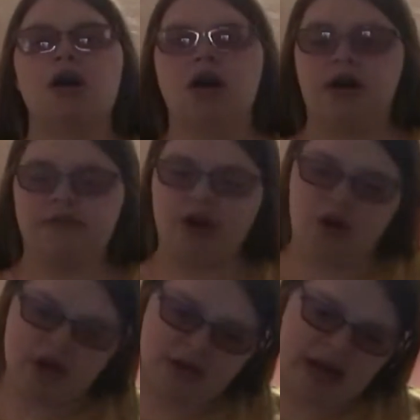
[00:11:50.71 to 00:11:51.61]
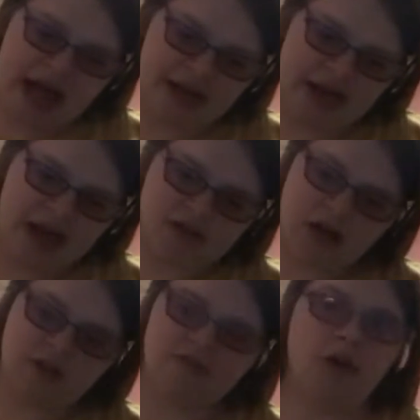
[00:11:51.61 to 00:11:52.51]
of the Oreo Cat Countdown. I
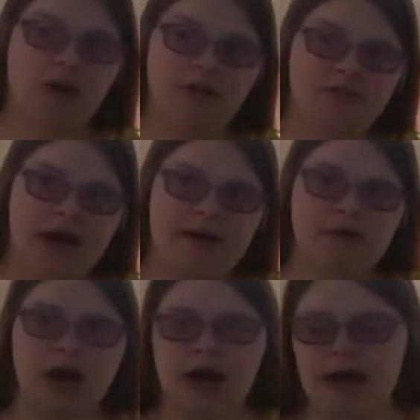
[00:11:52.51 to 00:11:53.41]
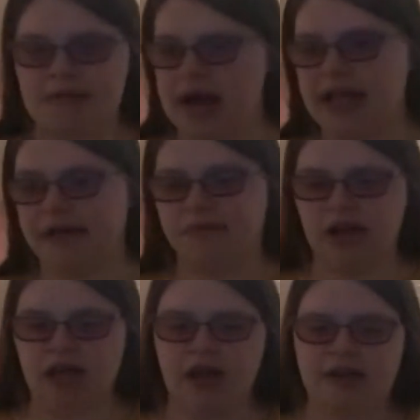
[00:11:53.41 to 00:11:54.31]
don't know if you heard of them. Um, I like them
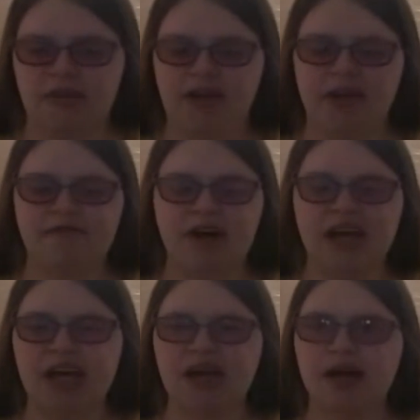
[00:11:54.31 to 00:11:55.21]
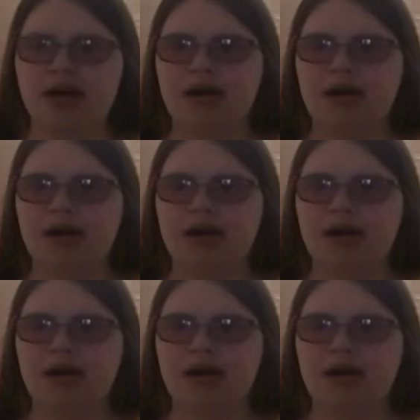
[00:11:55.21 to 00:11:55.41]
really a lot. They're very funny.